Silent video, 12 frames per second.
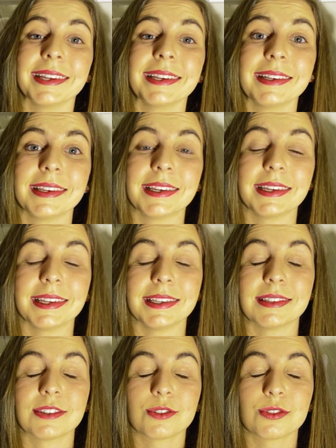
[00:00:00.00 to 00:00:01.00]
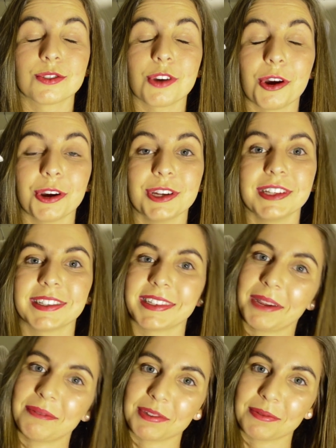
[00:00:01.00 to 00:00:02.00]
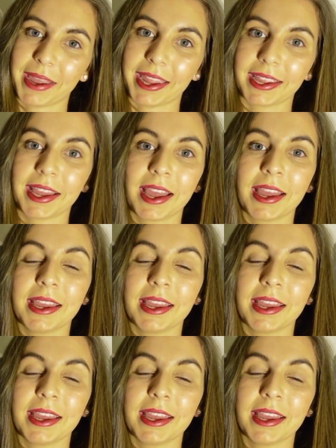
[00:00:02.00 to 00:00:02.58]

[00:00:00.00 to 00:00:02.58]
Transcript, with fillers: it is so cheap to make.